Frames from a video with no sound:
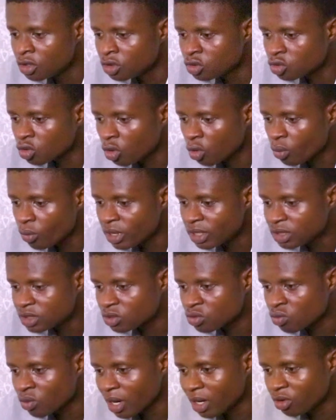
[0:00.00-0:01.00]
So with
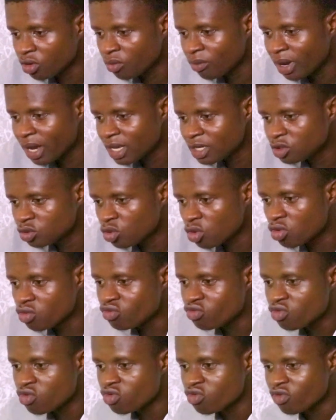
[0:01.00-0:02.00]
randomized
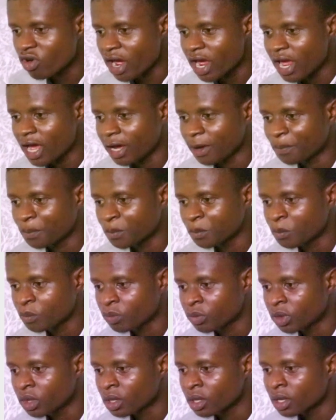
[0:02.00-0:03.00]
control trial,
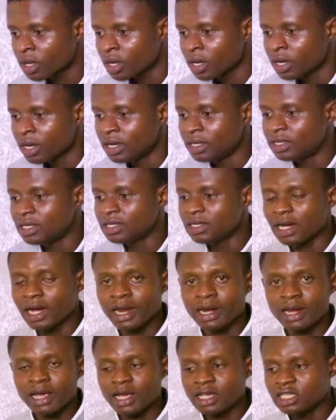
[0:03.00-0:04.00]
it is
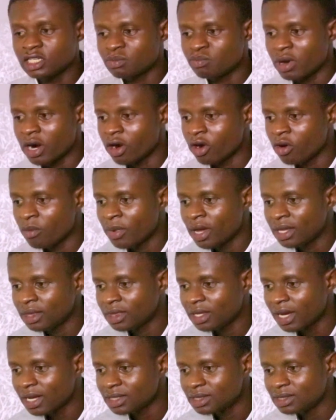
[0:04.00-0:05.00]
an
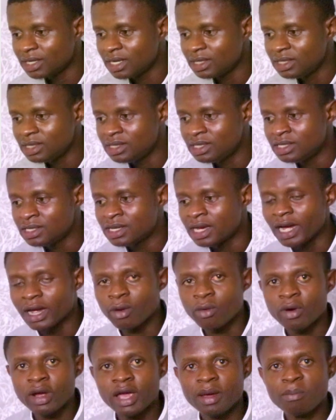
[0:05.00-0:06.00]
experimental study
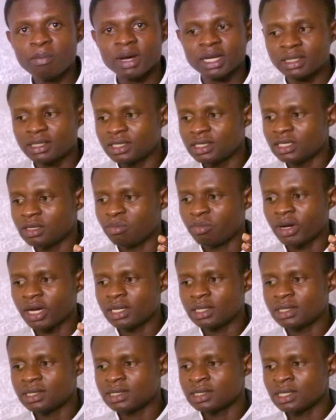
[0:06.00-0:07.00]
design where
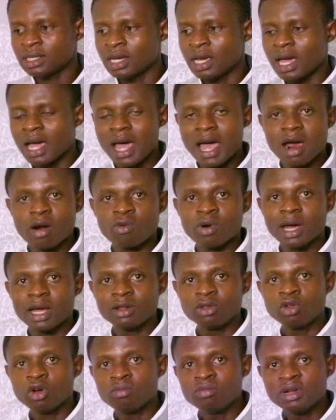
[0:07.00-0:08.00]
participants are
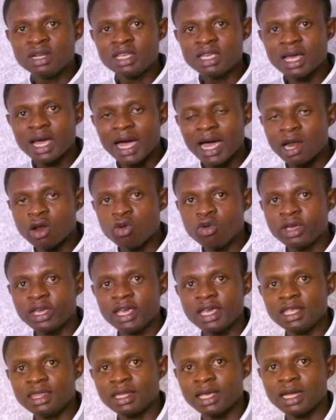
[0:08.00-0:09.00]
randomly
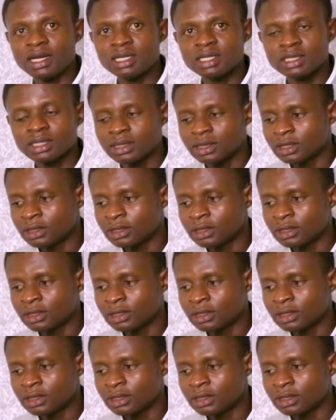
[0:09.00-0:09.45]
allocated